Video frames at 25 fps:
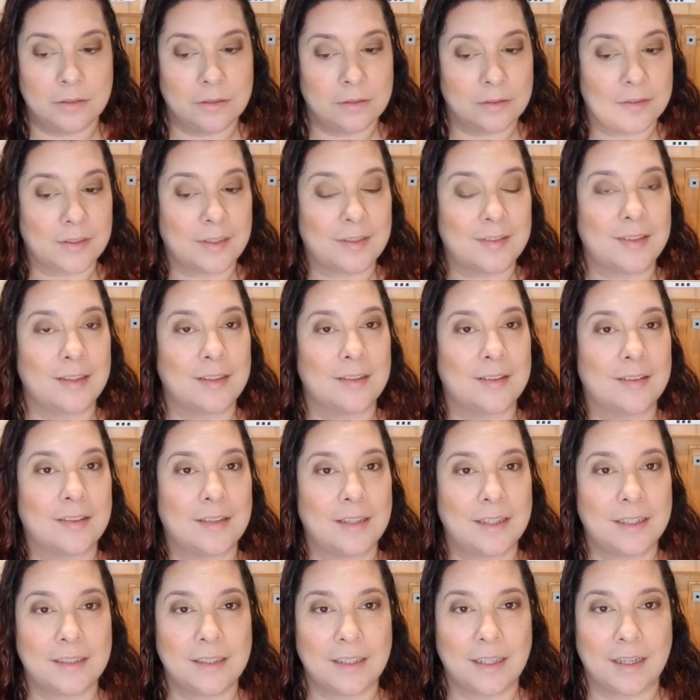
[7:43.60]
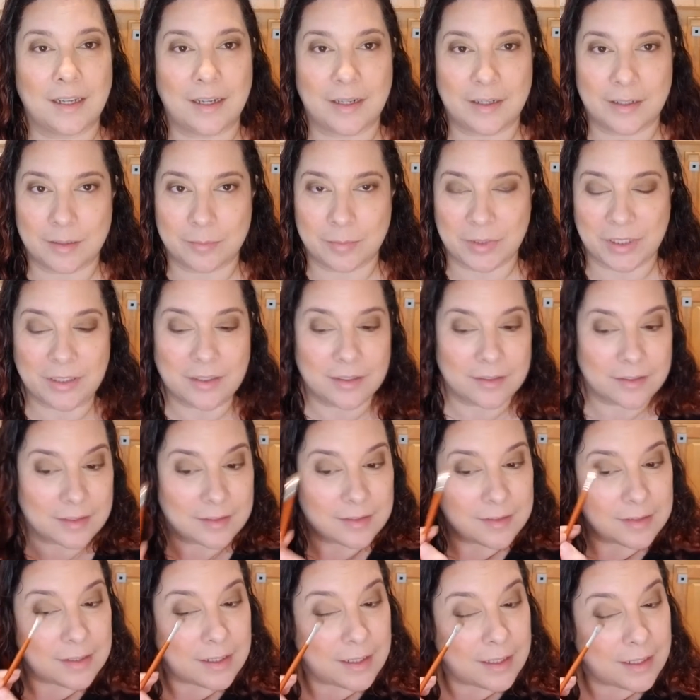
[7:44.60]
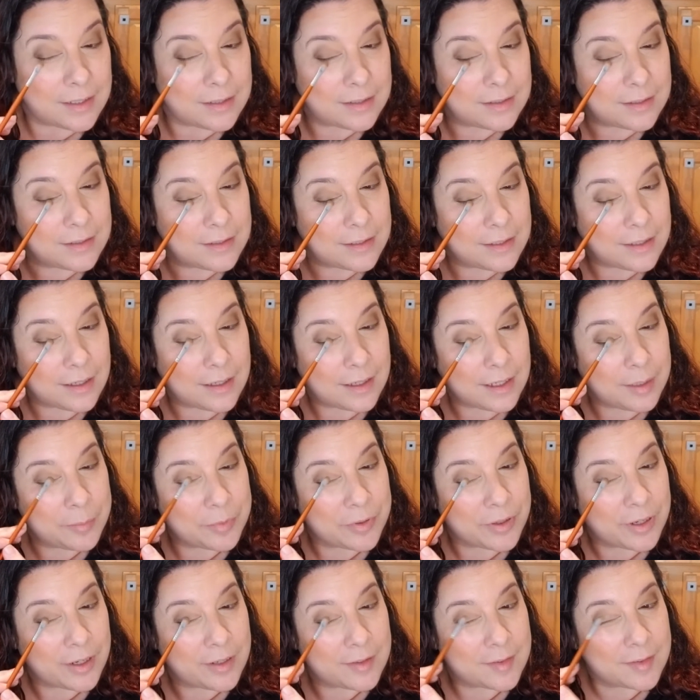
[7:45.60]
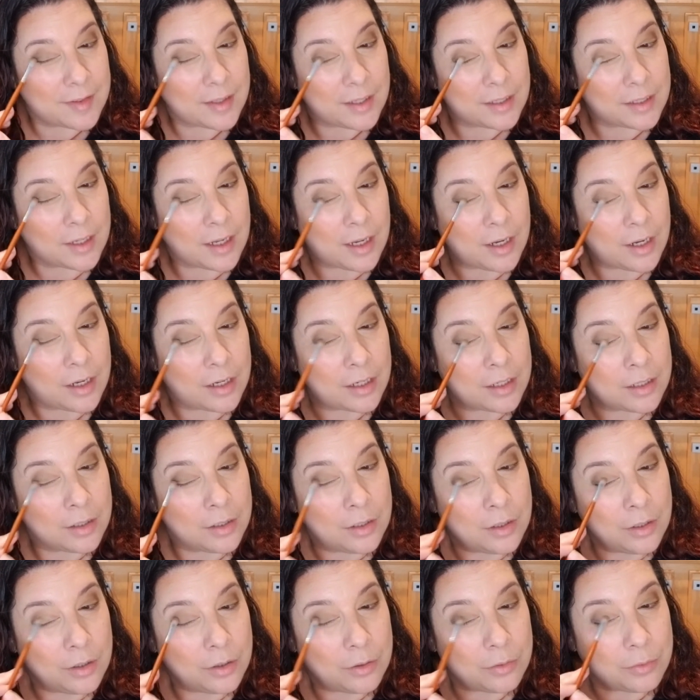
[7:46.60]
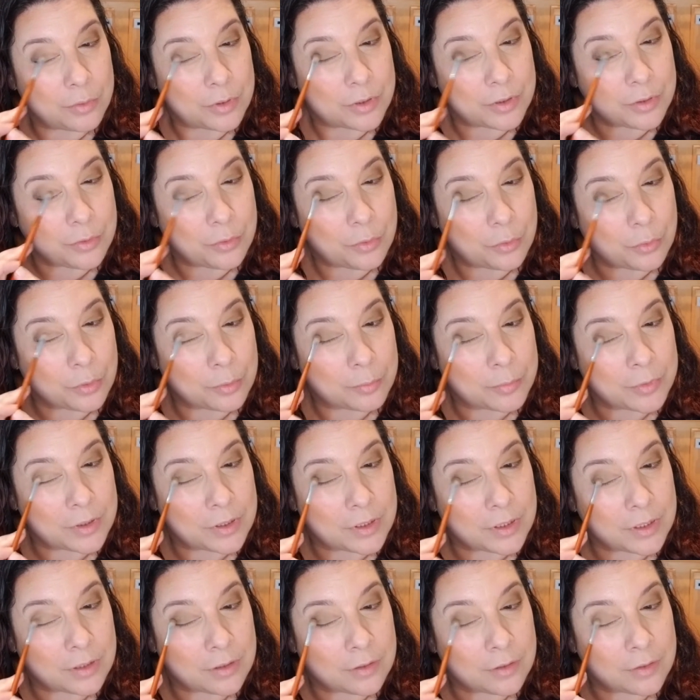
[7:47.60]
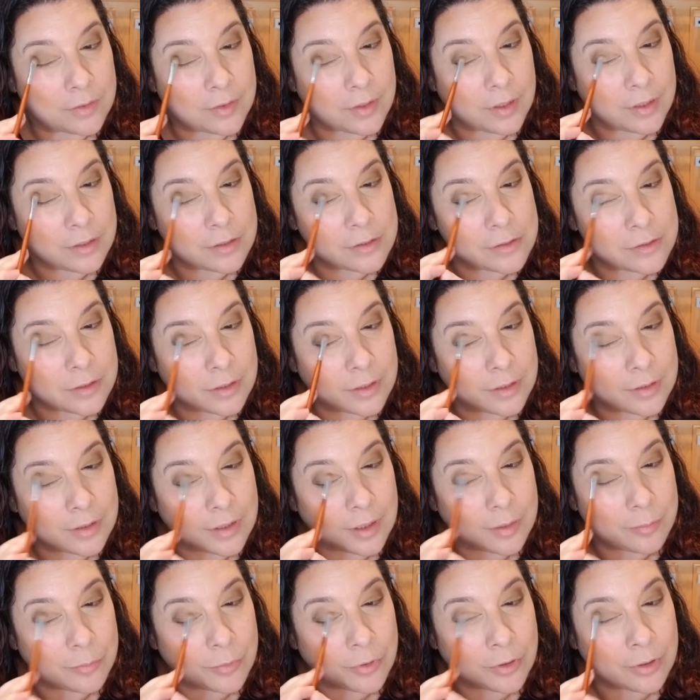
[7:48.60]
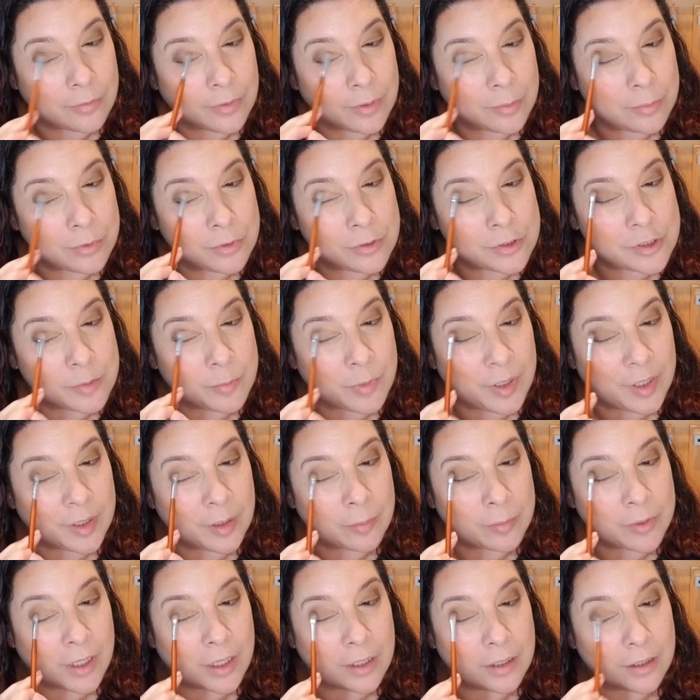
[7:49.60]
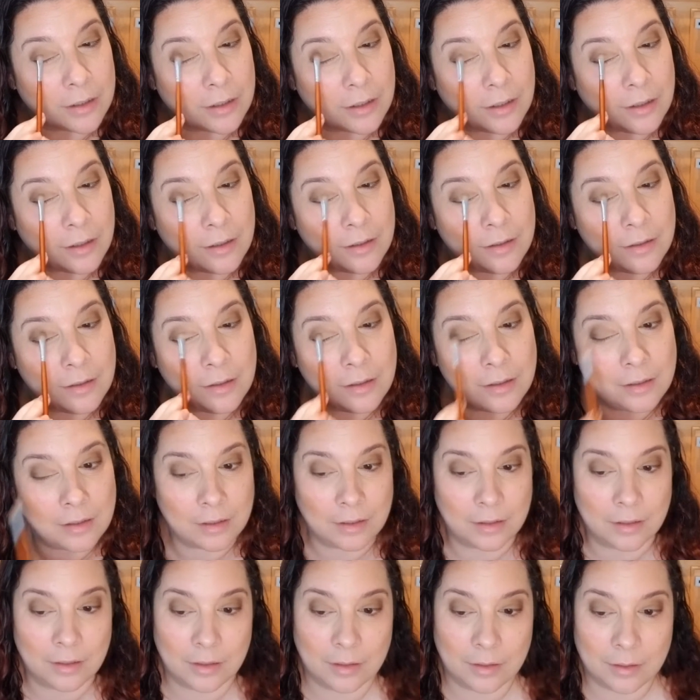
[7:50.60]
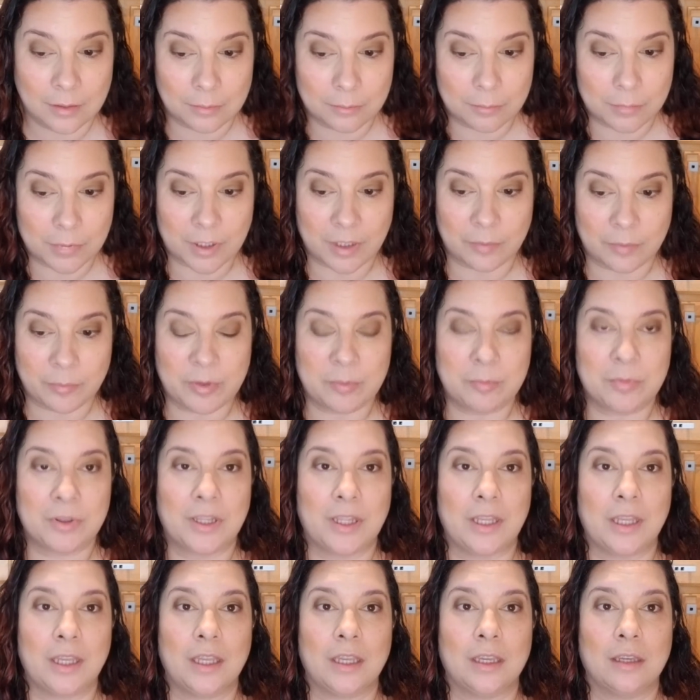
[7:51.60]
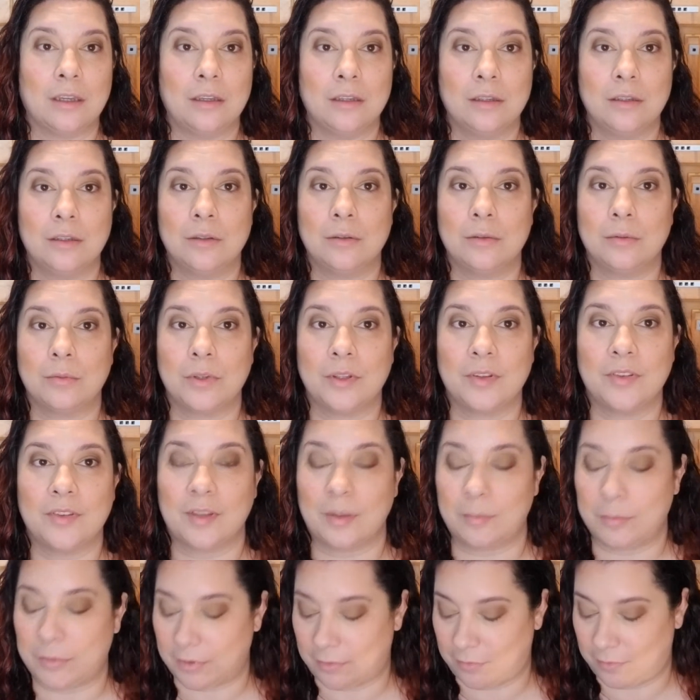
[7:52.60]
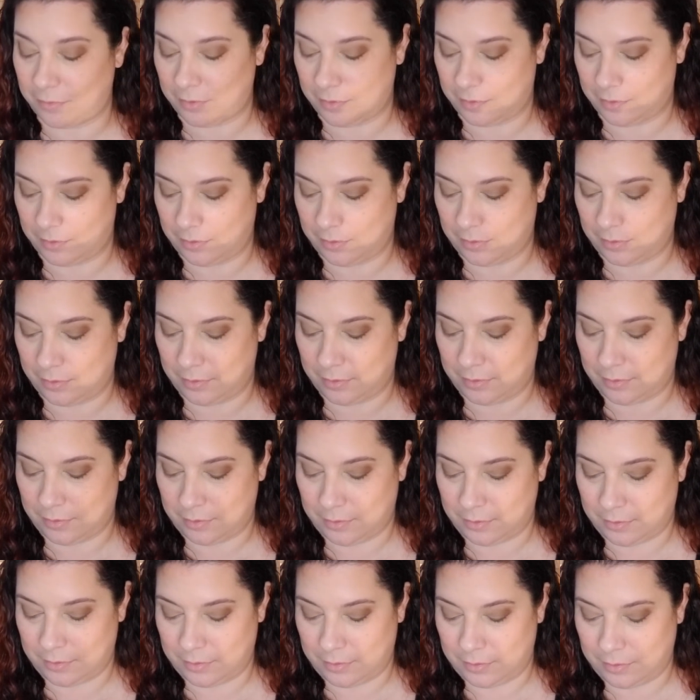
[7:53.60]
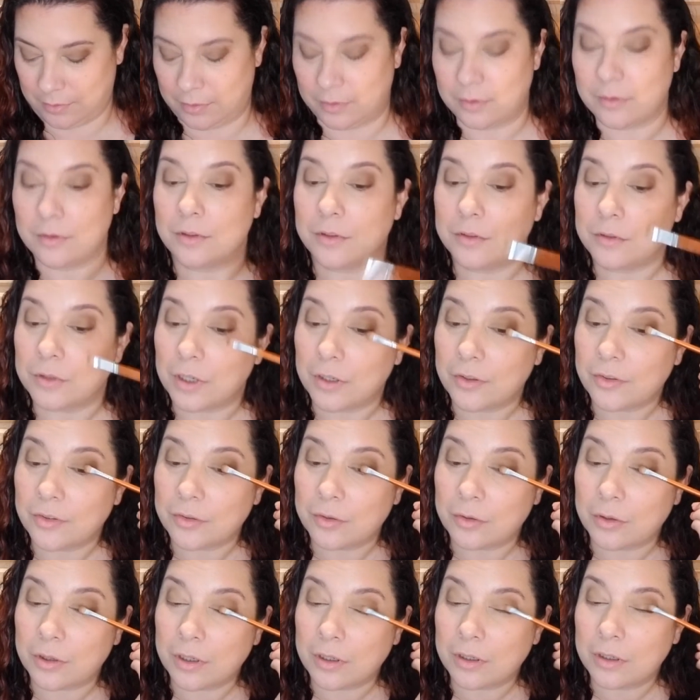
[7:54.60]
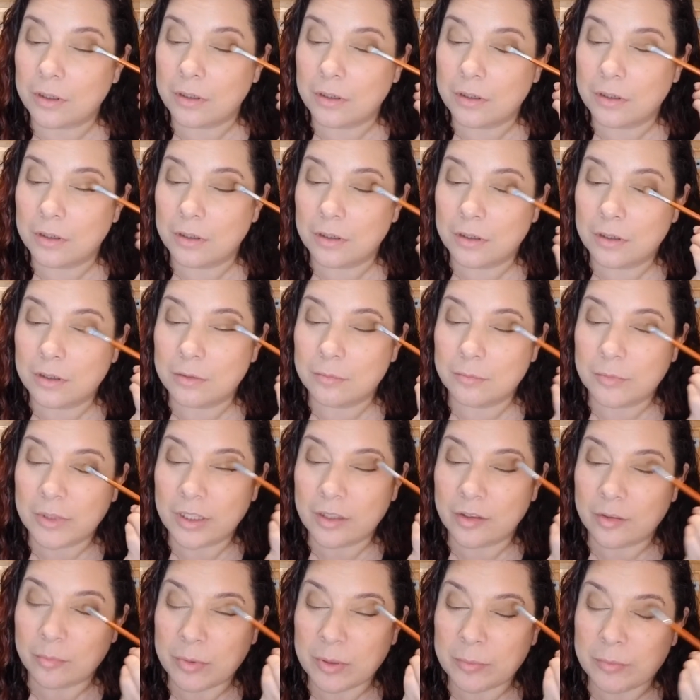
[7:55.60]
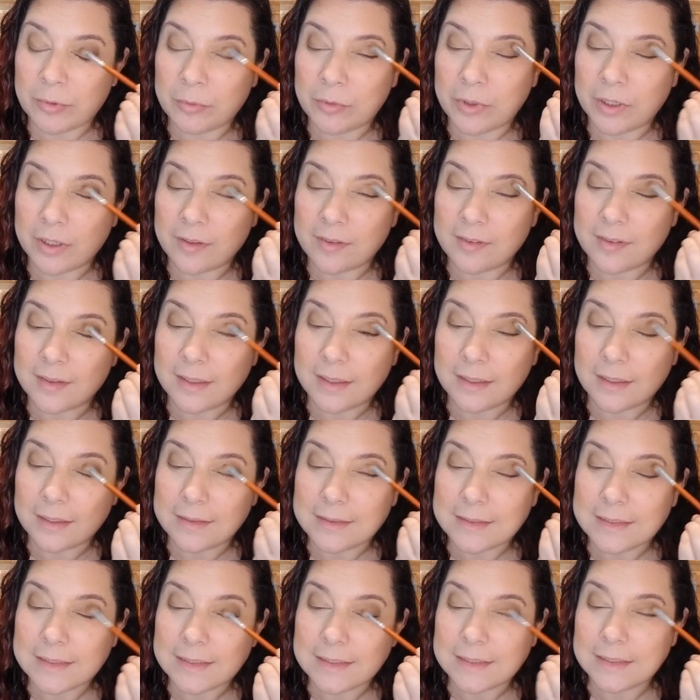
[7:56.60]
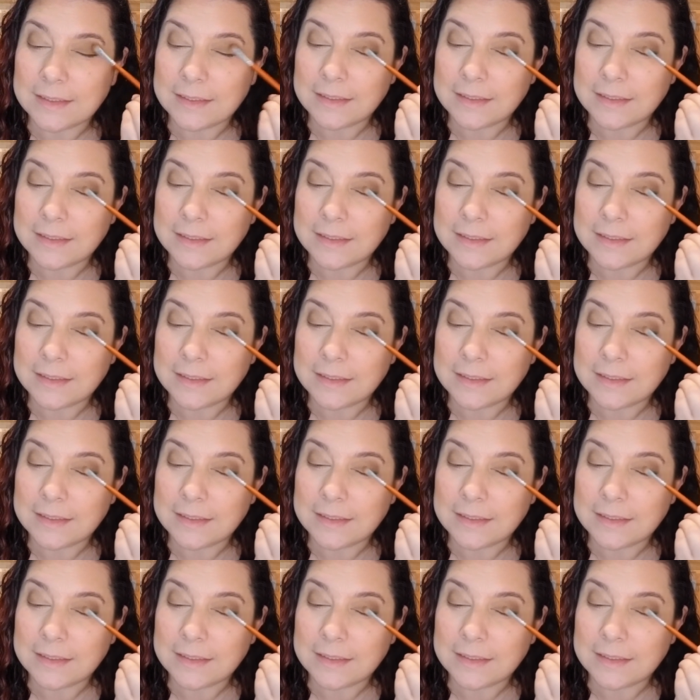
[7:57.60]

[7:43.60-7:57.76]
So I say slightly higher because it's not high price like I would normally use. I usually am more of a bougie makeup kind of girl. But I've been playing with some of the drugstore because people want to see it.